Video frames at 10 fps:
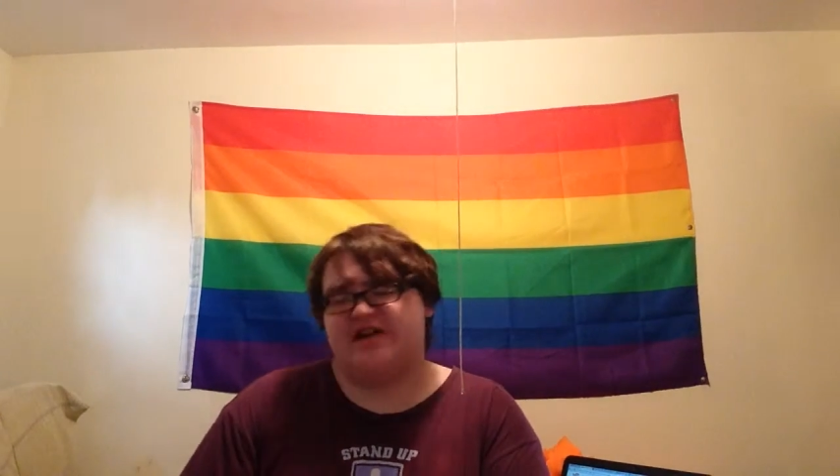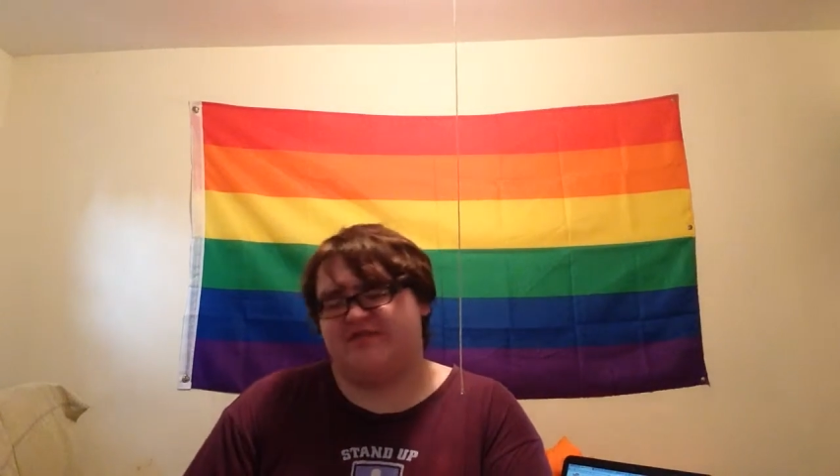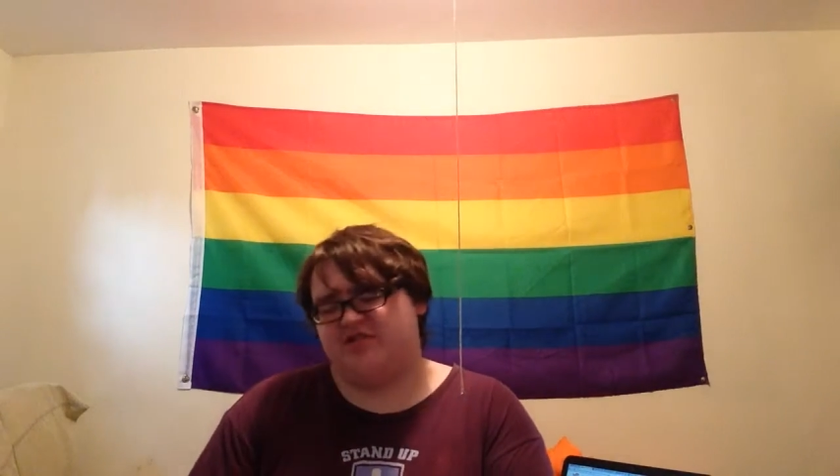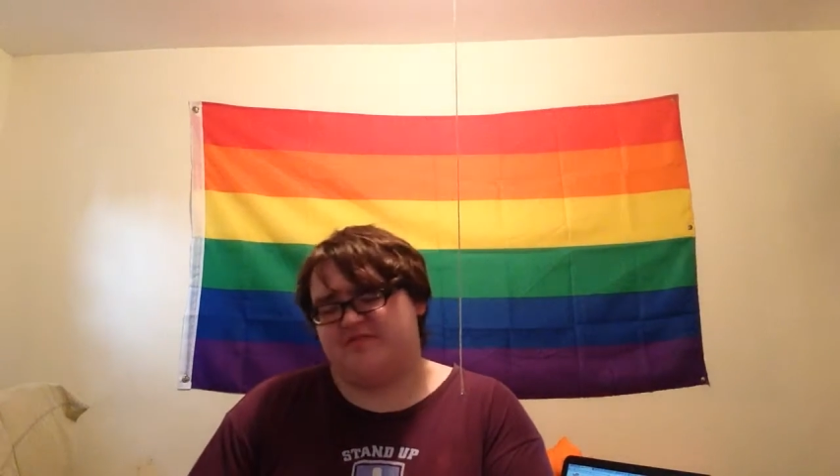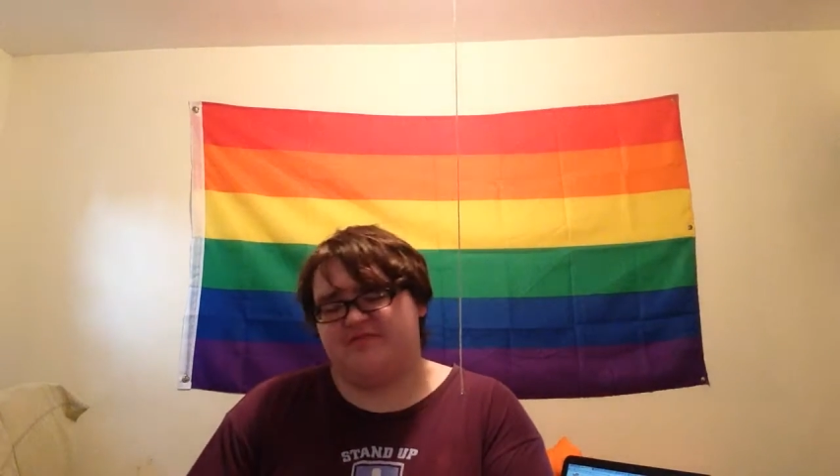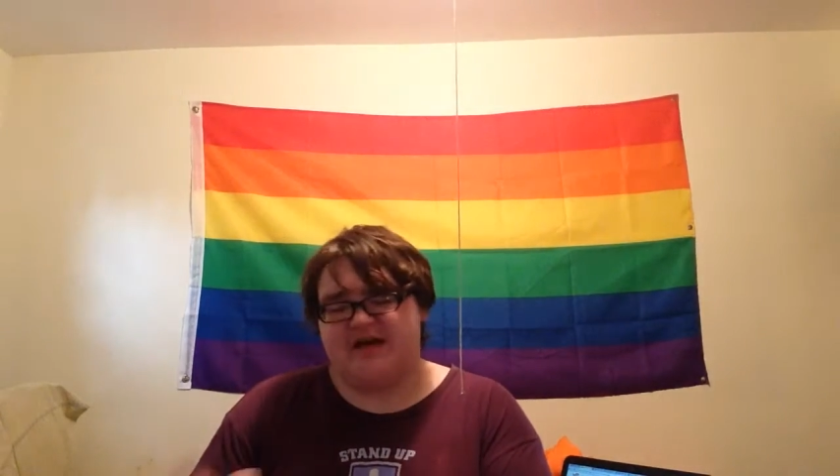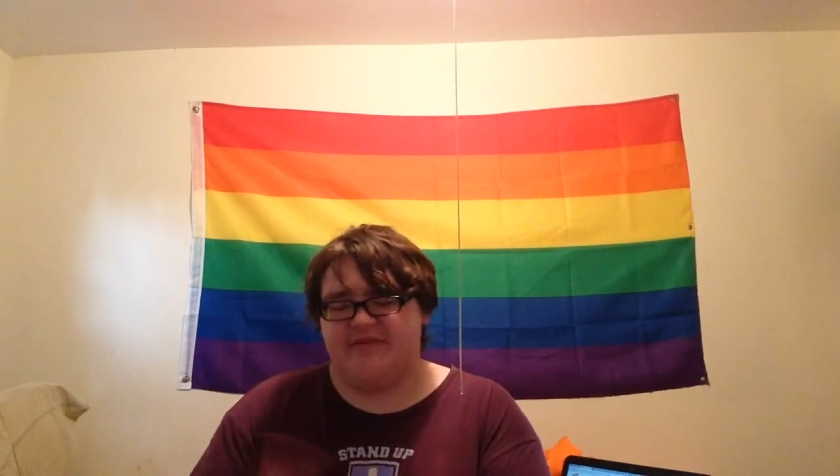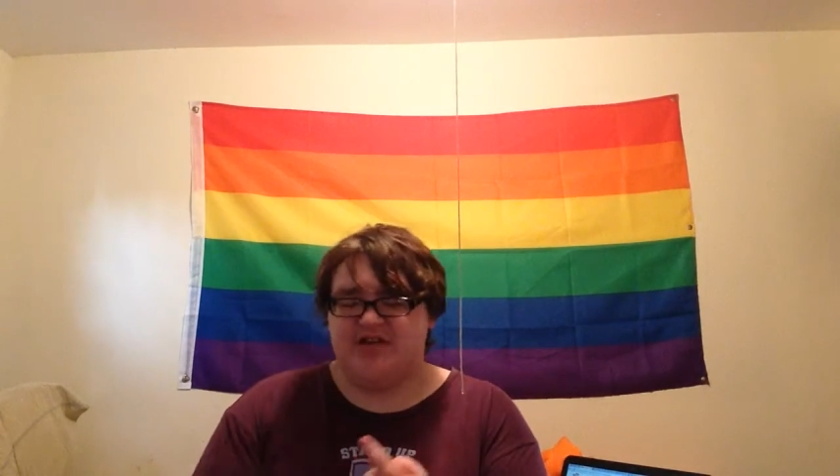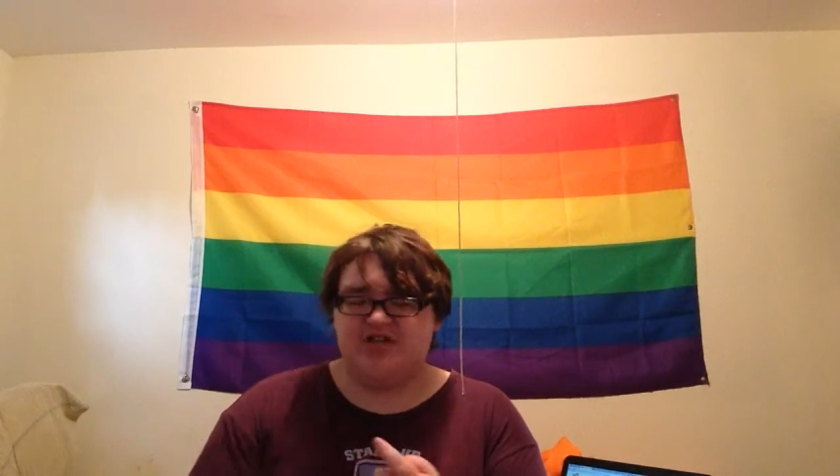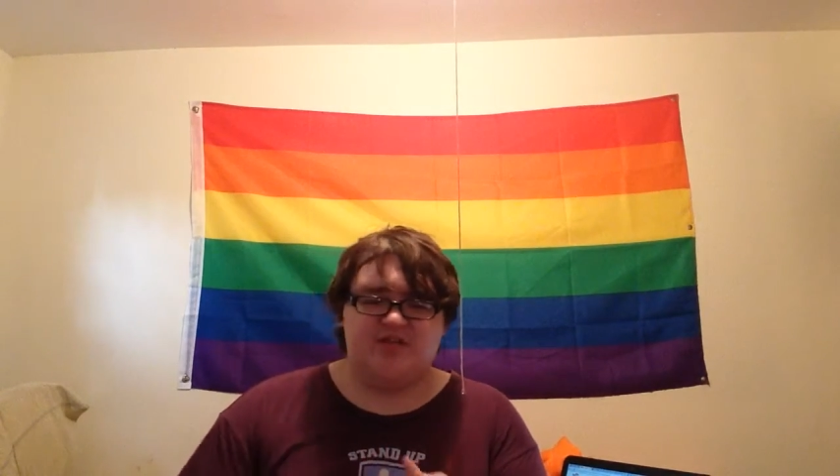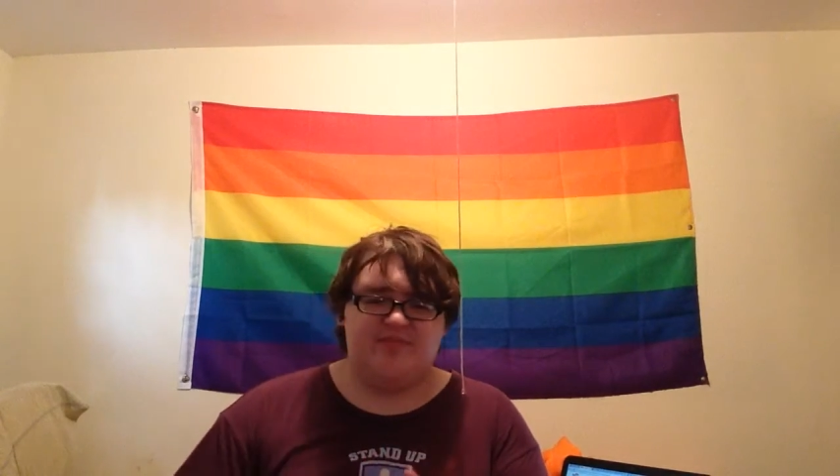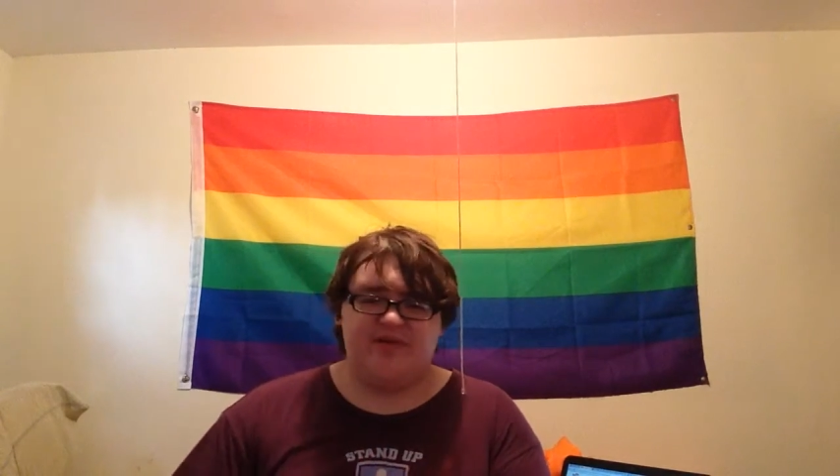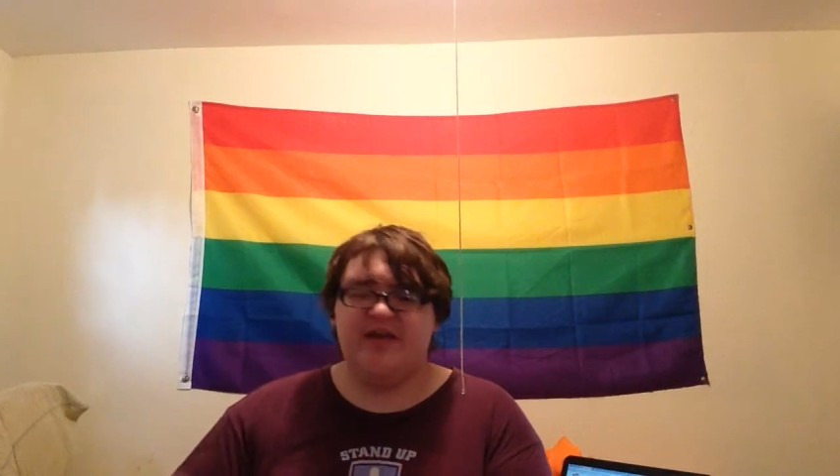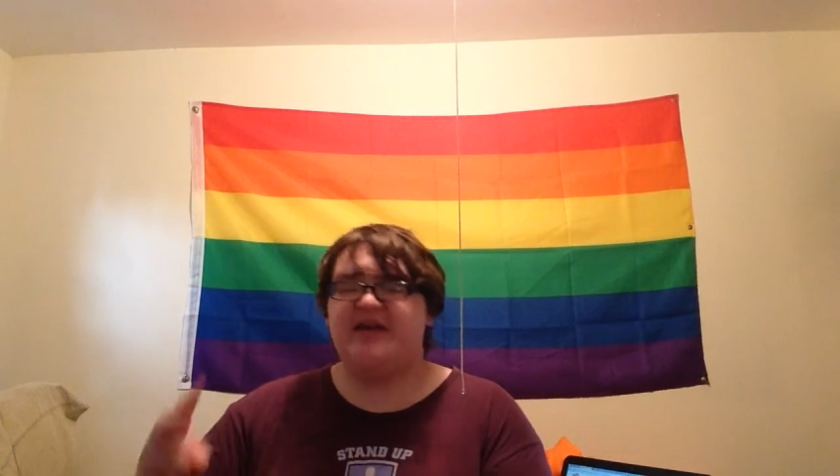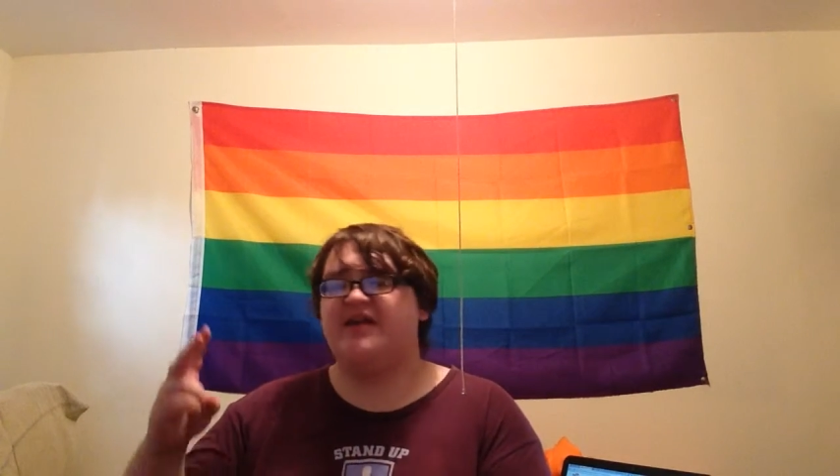I've tried
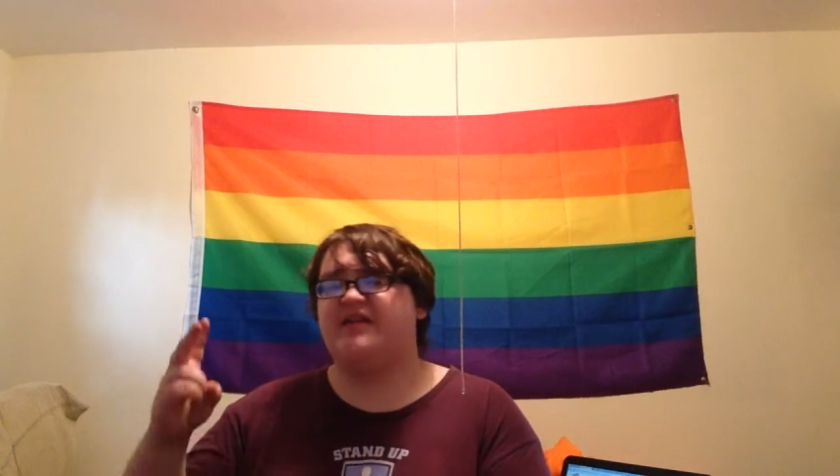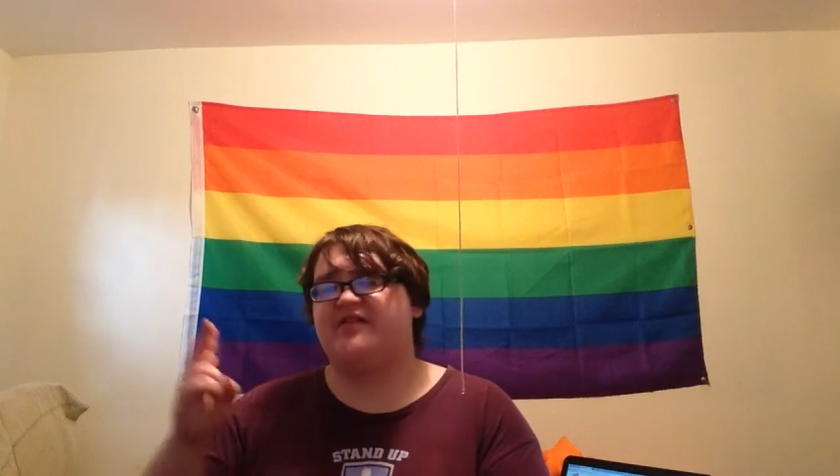5-HTP,